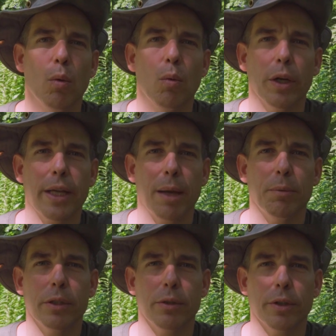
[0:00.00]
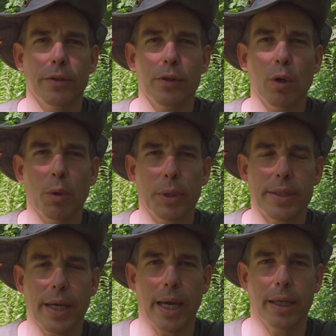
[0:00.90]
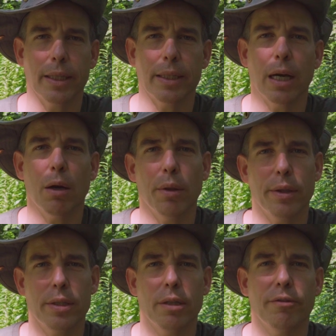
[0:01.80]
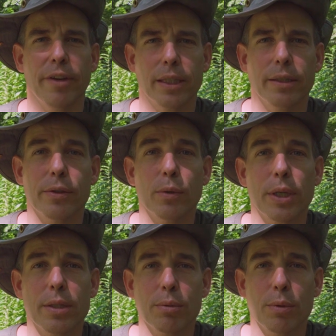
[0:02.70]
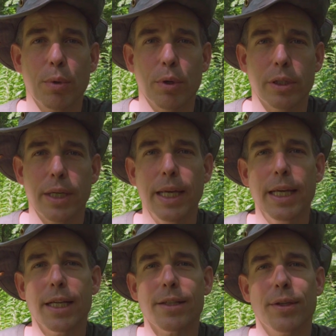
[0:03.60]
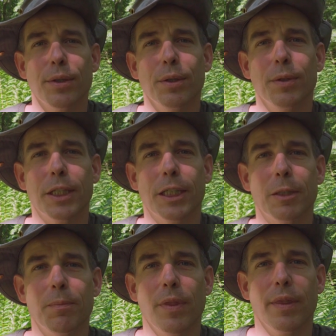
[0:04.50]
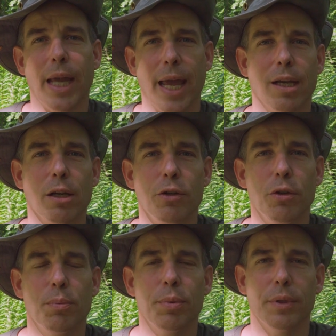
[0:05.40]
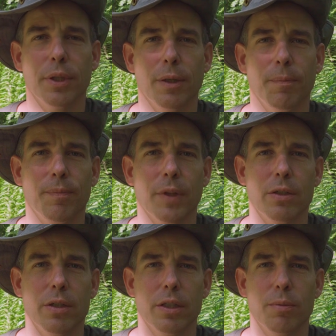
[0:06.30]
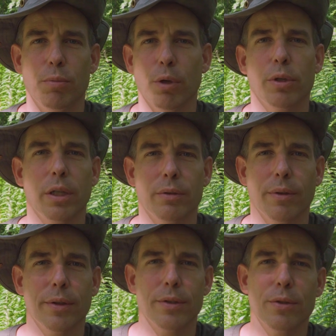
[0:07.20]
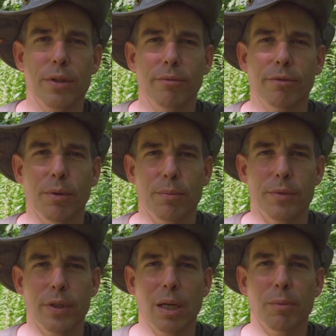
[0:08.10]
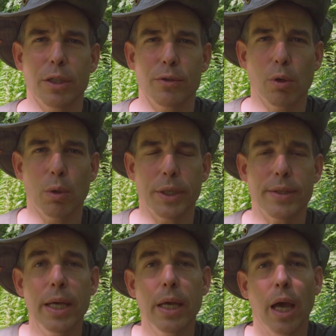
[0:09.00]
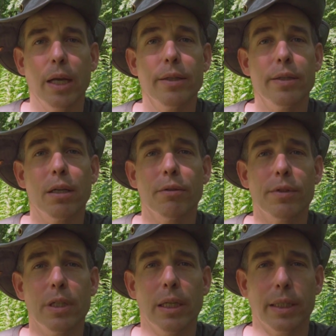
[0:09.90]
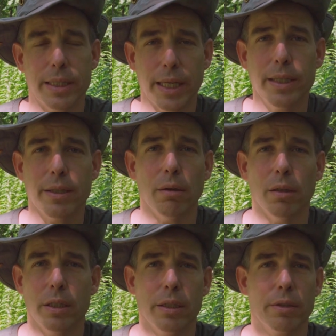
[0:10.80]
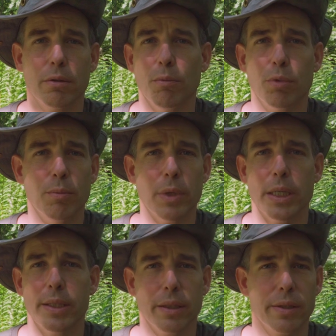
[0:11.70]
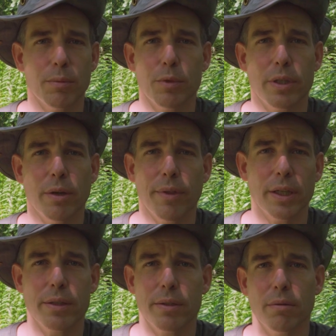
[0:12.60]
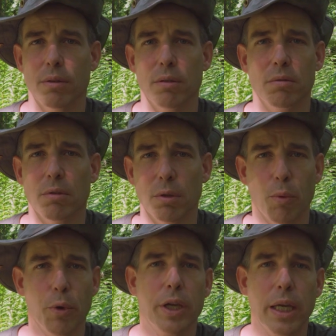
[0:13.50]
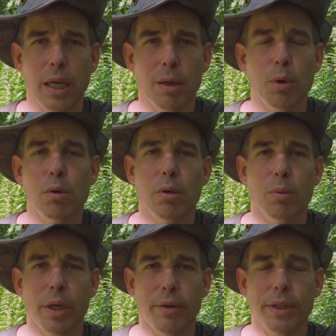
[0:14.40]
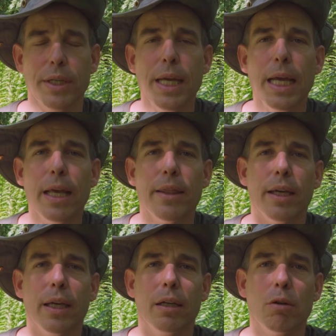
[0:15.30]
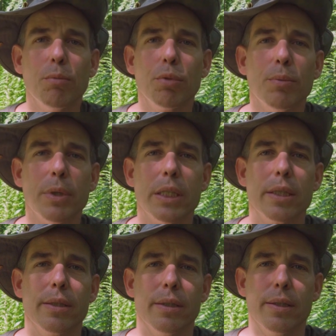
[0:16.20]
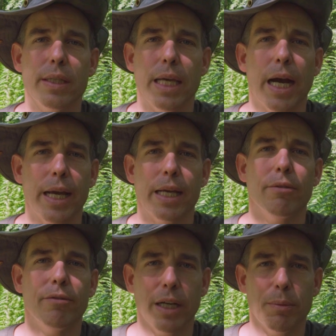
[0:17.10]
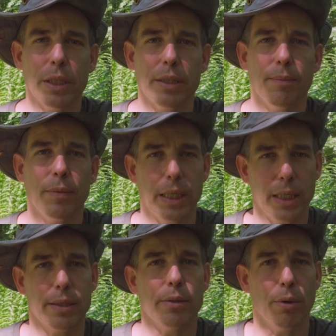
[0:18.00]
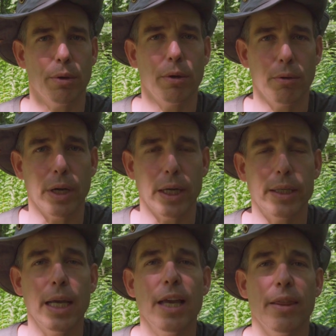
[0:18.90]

What happened during the SolarWinds hack and how this infected the rest of the world? So the hacker group just broke into the system from the company SolarWinds, and instead of stealing data or just compromising some stuff that's not working anymore or whatever, they compromised the CI environment. Yes, you heard right.